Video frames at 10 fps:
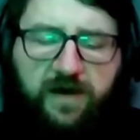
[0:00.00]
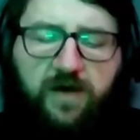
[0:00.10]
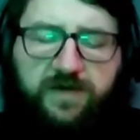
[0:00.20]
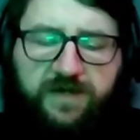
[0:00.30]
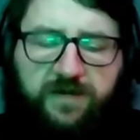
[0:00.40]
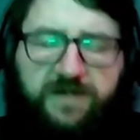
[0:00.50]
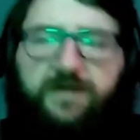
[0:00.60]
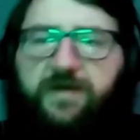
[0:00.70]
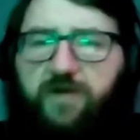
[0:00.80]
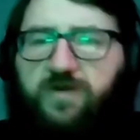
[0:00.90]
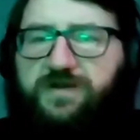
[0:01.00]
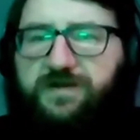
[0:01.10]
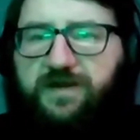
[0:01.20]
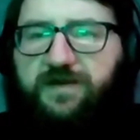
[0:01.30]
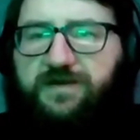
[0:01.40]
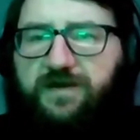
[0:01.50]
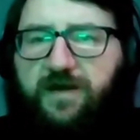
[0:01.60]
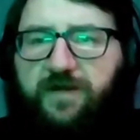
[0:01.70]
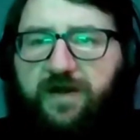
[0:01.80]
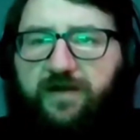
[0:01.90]
going to be some emotions, like you said,
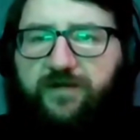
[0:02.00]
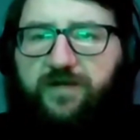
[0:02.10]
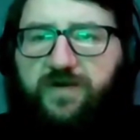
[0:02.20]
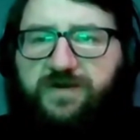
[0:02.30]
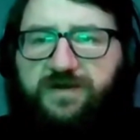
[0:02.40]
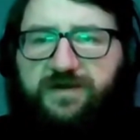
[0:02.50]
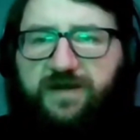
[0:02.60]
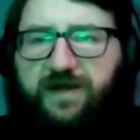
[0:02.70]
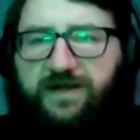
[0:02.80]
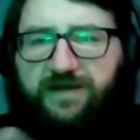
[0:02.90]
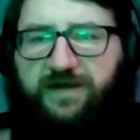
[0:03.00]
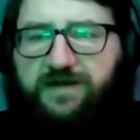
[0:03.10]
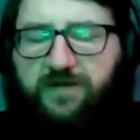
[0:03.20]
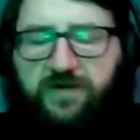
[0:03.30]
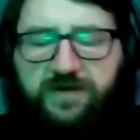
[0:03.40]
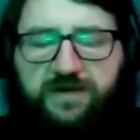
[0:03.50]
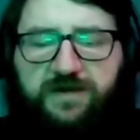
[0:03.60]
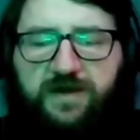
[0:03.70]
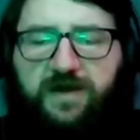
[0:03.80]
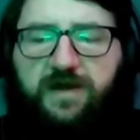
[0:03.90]
coming out of emotions. Like, it's less
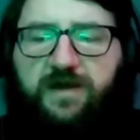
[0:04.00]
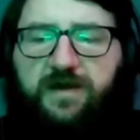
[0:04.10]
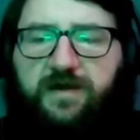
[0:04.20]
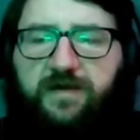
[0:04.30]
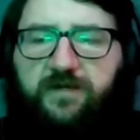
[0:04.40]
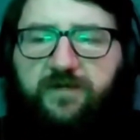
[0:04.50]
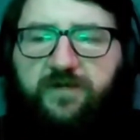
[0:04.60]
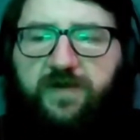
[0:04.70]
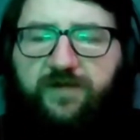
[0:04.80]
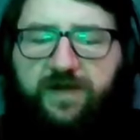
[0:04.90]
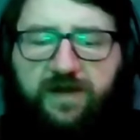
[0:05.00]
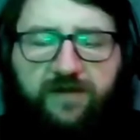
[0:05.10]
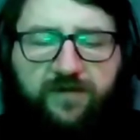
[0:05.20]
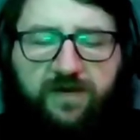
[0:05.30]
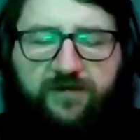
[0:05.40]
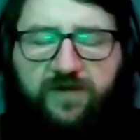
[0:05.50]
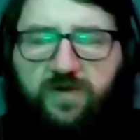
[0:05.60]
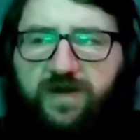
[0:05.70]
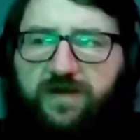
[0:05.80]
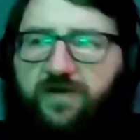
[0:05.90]
emotions. But if
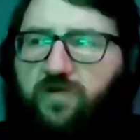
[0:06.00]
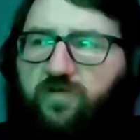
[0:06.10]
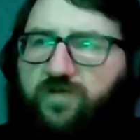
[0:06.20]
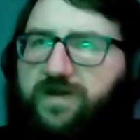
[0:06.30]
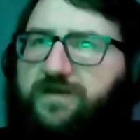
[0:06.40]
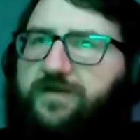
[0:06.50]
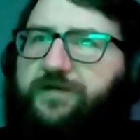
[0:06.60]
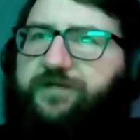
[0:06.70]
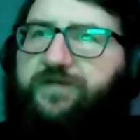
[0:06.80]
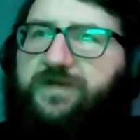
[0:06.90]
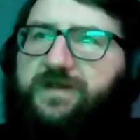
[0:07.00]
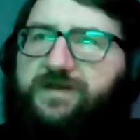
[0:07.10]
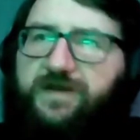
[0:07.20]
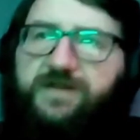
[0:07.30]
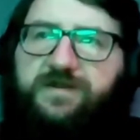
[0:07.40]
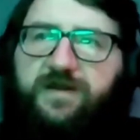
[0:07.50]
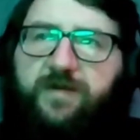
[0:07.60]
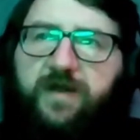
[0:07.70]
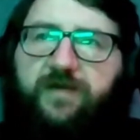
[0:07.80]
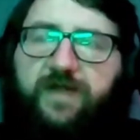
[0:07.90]
you hear a real discussion
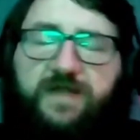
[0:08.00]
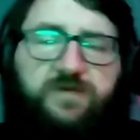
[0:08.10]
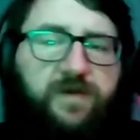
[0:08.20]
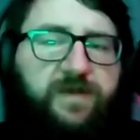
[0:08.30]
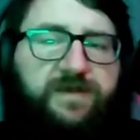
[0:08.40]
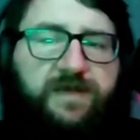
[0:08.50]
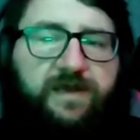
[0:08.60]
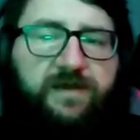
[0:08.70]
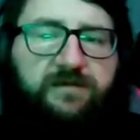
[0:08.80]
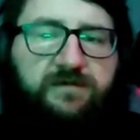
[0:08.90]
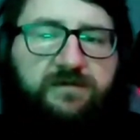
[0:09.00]
coming out, that's where I'm going to take it